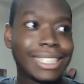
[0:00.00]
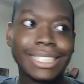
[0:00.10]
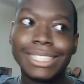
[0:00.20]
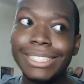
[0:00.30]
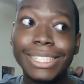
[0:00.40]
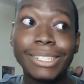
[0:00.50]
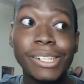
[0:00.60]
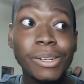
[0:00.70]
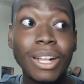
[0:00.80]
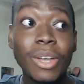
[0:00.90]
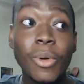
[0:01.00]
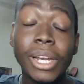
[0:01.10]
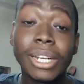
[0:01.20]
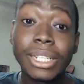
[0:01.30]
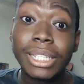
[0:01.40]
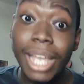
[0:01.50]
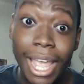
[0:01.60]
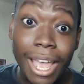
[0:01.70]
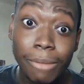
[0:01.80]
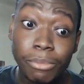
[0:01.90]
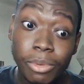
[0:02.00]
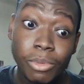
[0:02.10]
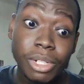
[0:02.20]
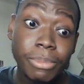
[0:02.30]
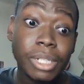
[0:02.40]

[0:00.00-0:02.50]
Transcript: you know, Queen of the Damned would